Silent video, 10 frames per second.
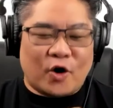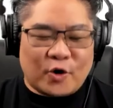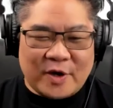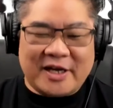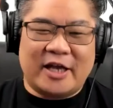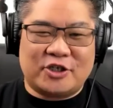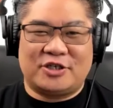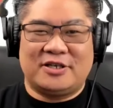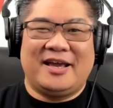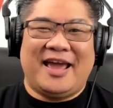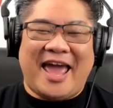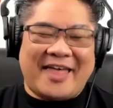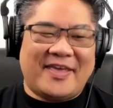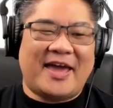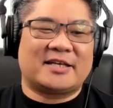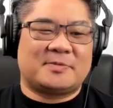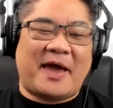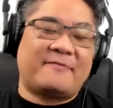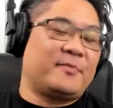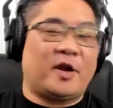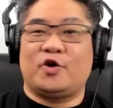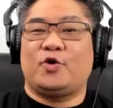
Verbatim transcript: to a niche, and then expand from there. You